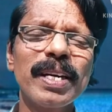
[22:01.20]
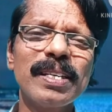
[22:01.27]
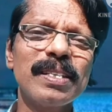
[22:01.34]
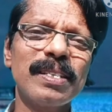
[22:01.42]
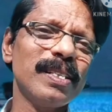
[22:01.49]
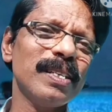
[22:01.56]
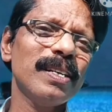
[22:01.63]
get
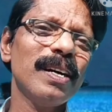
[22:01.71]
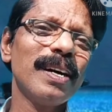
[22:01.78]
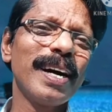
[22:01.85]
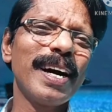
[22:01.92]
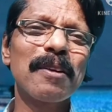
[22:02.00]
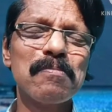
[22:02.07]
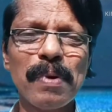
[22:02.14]

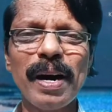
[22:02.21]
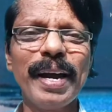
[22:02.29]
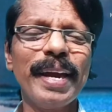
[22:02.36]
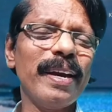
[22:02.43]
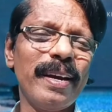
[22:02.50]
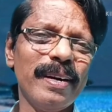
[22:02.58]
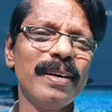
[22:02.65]
her
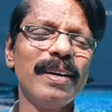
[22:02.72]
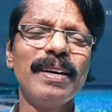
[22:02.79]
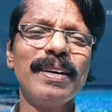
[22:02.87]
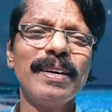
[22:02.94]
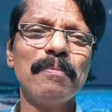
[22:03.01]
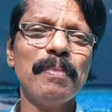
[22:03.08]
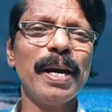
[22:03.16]
back.
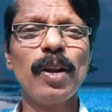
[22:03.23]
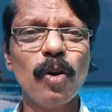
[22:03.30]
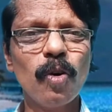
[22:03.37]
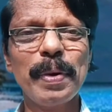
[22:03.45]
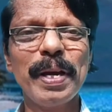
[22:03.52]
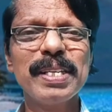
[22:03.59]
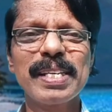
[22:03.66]
By no
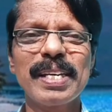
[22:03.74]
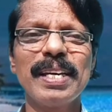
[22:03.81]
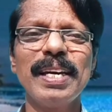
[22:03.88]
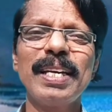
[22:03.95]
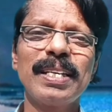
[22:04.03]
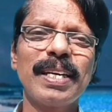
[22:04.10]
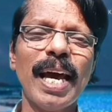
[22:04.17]
means
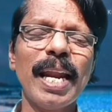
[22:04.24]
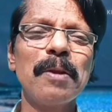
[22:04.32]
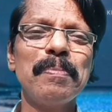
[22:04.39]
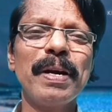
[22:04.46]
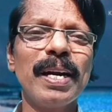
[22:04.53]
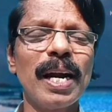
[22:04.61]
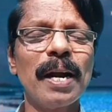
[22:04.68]
can it
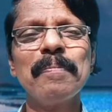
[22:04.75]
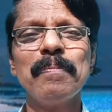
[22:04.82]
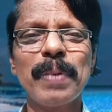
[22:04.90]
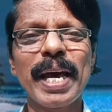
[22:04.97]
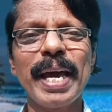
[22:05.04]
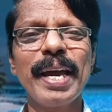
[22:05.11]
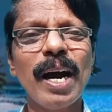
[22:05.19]
be done.
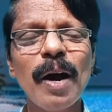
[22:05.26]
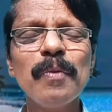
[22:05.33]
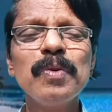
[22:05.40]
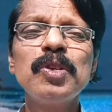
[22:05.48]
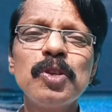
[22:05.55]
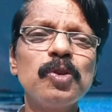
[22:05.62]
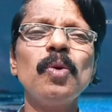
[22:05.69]
But I have
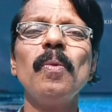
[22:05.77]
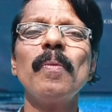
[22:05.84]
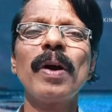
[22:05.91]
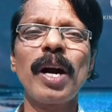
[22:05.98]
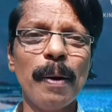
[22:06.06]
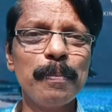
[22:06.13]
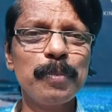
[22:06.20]
to
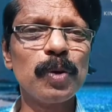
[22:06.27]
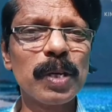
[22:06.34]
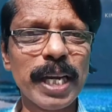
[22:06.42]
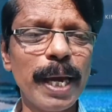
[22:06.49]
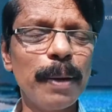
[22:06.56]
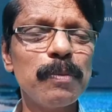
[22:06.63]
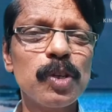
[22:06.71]
come to
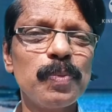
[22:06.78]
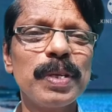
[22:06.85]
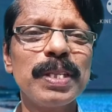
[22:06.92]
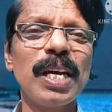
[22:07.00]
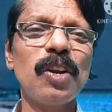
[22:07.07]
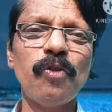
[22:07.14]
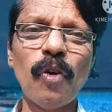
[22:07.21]
terms with
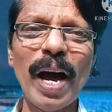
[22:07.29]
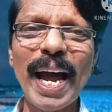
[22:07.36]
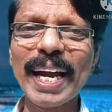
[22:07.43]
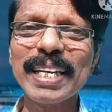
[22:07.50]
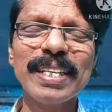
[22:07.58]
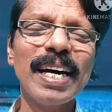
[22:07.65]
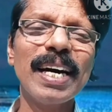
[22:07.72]
that
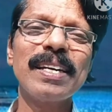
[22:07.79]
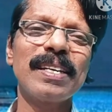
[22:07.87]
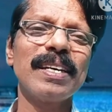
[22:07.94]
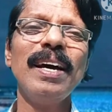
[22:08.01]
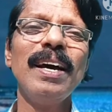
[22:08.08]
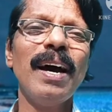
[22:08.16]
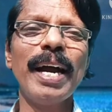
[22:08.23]
fact that
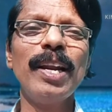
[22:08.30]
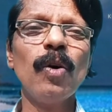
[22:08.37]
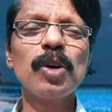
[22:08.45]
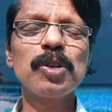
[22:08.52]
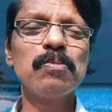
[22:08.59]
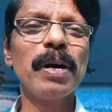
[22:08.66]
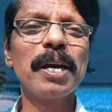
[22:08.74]
I
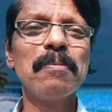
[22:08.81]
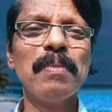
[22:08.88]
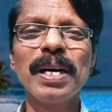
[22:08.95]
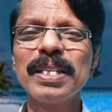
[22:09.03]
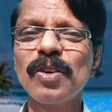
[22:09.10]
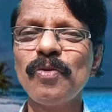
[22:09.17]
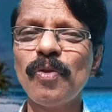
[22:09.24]
lost my
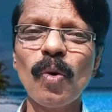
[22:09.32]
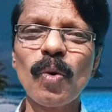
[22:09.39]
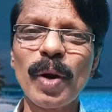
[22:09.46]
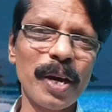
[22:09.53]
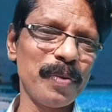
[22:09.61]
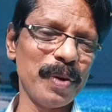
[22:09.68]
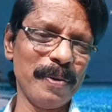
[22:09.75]
mother
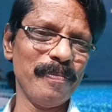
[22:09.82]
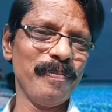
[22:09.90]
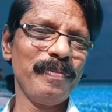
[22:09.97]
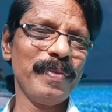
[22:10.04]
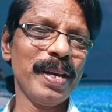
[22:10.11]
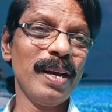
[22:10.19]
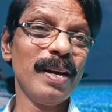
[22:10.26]
forever.
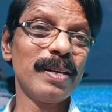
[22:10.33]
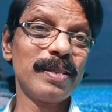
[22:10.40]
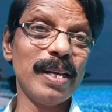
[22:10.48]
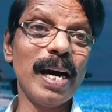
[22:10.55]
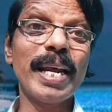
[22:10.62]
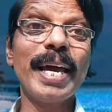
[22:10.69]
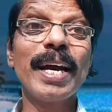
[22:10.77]

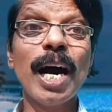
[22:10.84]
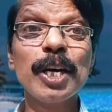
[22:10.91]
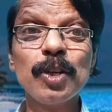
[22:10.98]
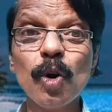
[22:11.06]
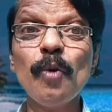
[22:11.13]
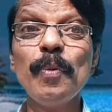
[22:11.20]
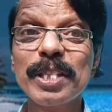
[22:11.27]
That I had to
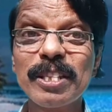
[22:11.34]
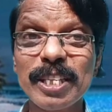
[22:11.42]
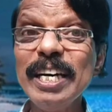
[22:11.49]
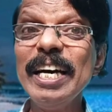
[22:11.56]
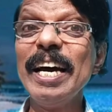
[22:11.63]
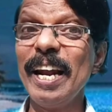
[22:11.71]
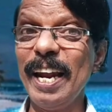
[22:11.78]
do with the
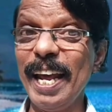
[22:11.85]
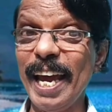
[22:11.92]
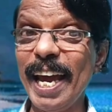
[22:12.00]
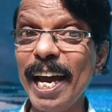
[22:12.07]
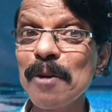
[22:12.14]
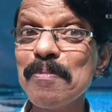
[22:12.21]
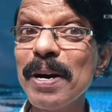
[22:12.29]

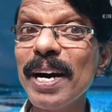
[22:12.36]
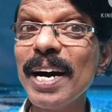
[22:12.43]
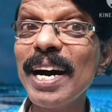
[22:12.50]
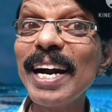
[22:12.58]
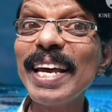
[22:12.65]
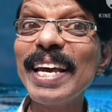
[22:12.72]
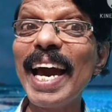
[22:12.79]

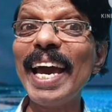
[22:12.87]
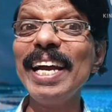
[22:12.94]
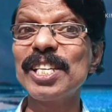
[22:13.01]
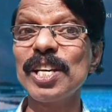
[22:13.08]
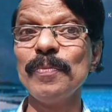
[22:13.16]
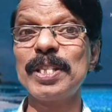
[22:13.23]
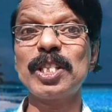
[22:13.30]
labored eyes,
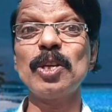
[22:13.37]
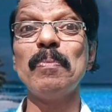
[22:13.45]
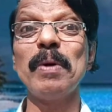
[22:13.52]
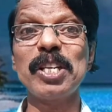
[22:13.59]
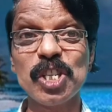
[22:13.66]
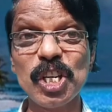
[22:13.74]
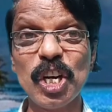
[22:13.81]
with the
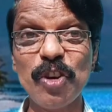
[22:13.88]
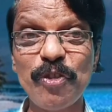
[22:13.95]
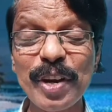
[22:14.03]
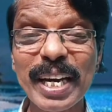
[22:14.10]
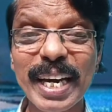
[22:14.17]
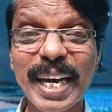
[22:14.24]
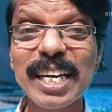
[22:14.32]
much
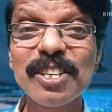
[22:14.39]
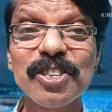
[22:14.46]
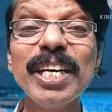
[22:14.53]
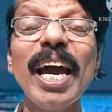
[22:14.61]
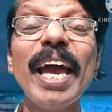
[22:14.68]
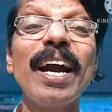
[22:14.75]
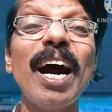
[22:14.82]
difficulty
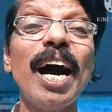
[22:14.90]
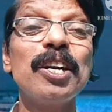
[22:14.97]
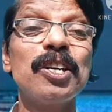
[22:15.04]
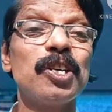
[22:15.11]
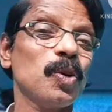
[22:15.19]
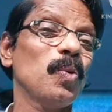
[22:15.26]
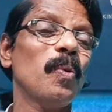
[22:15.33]
I had
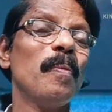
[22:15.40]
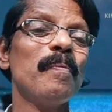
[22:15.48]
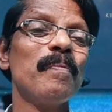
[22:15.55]
to